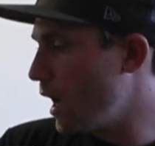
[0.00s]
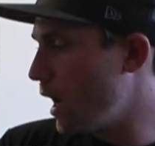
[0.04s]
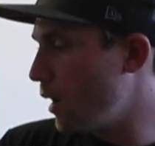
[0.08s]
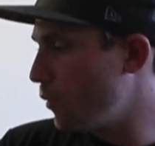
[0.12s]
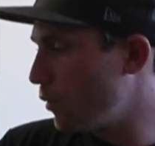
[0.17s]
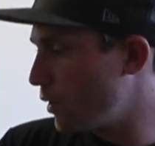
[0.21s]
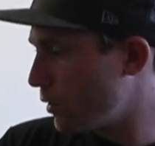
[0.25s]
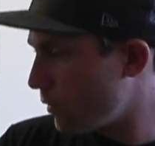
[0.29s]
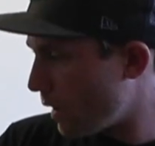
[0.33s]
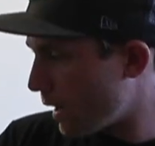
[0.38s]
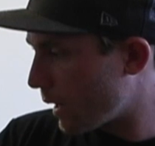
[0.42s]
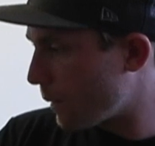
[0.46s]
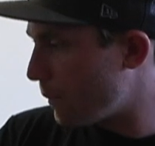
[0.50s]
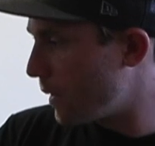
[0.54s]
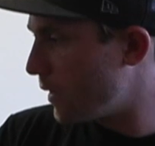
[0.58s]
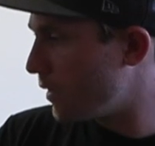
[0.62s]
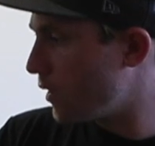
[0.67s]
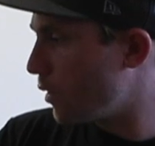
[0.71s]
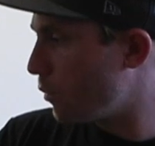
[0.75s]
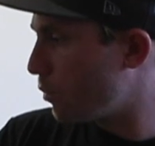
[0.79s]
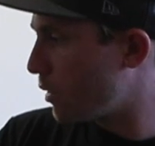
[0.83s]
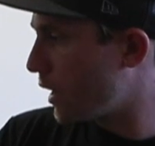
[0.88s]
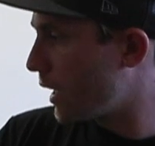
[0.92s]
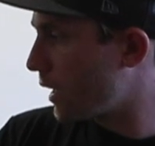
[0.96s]
I would
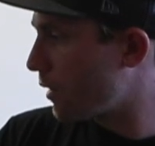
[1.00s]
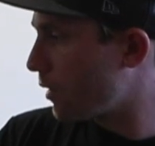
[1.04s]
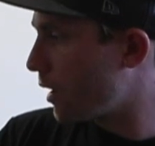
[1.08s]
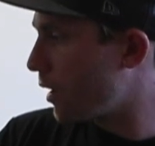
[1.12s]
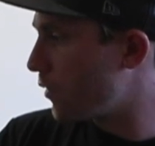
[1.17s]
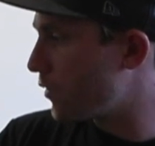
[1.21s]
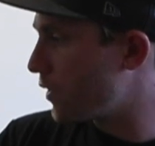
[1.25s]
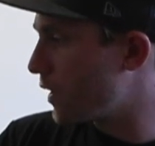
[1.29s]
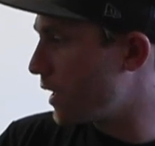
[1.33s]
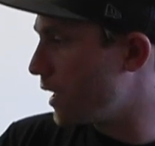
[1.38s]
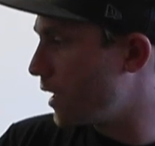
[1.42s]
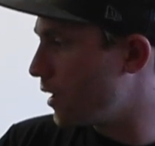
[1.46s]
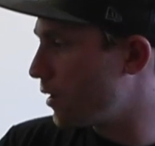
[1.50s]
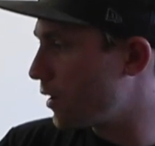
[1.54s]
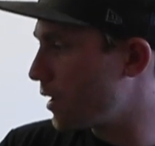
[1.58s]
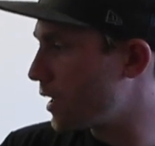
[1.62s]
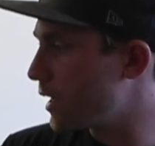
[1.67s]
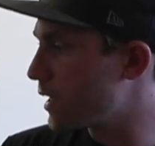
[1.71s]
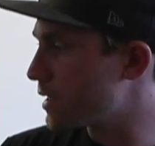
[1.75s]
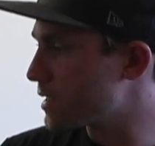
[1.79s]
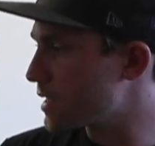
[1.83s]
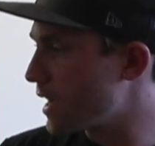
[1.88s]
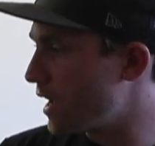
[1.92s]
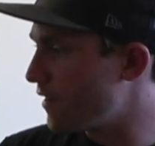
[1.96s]
recommend though playing around with the
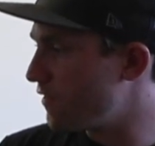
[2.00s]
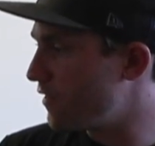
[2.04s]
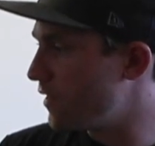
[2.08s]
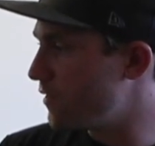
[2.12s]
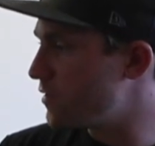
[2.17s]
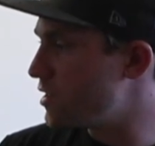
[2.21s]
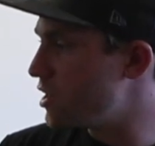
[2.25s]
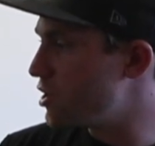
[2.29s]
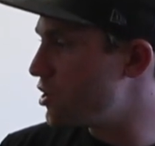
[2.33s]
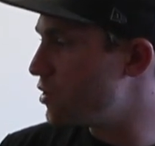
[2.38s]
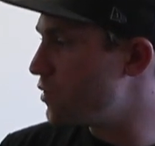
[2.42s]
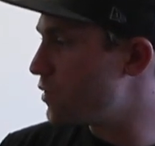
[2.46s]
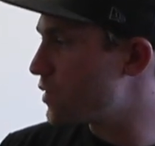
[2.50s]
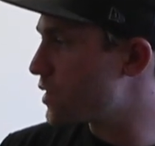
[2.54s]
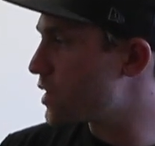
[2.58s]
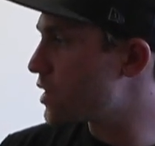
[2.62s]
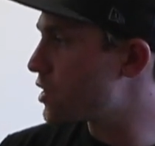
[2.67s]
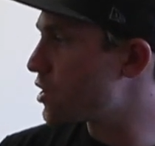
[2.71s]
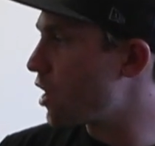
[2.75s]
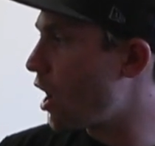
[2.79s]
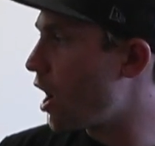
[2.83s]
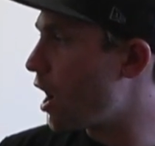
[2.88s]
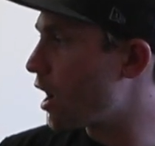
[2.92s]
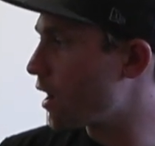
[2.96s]
gearing. It's got 50
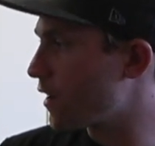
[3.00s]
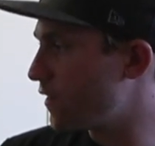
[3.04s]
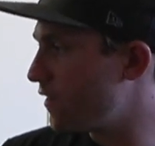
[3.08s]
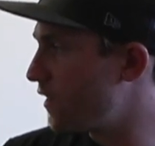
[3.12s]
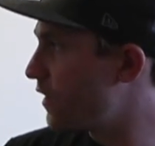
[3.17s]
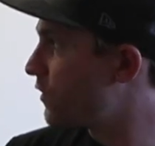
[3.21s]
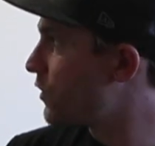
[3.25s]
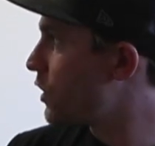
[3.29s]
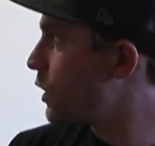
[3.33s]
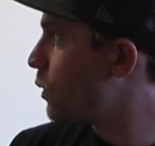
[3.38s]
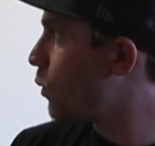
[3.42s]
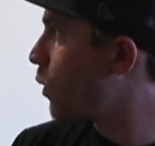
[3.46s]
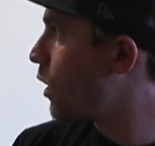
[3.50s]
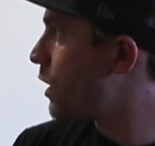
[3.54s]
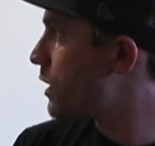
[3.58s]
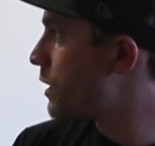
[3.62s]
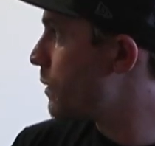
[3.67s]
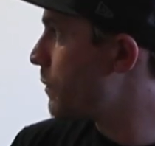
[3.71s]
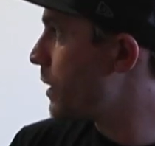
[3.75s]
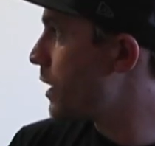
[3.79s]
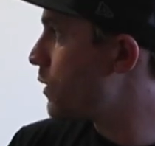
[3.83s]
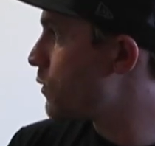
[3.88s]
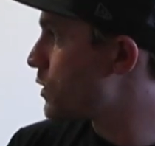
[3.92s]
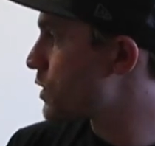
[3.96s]
stock, 51
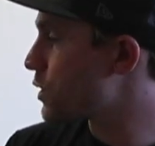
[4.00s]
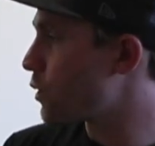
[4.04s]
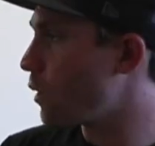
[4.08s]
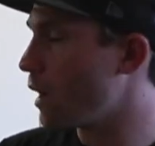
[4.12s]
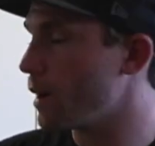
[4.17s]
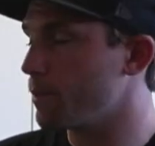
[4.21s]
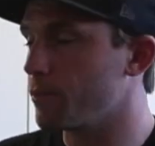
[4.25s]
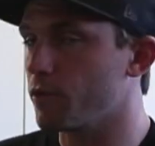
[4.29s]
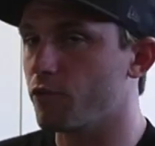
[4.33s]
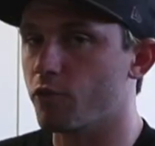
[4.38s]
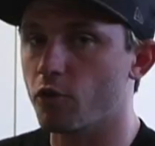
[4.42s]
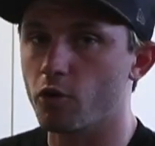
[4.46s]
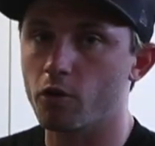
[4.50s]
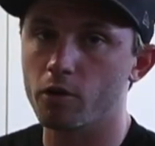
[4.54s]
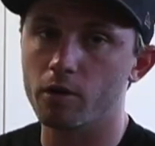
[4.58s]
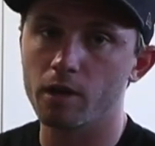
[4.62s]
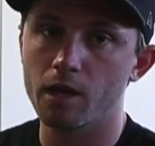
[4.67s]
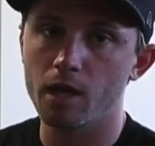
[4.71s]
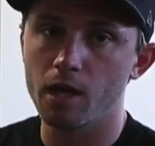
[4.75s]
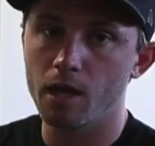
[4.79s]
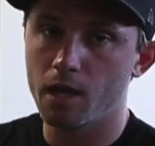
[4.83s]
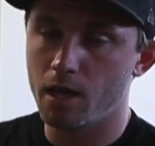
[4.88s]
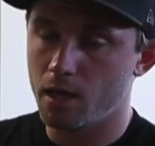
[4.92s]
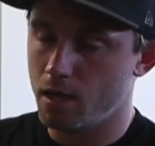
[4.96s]
to me was quite preferred.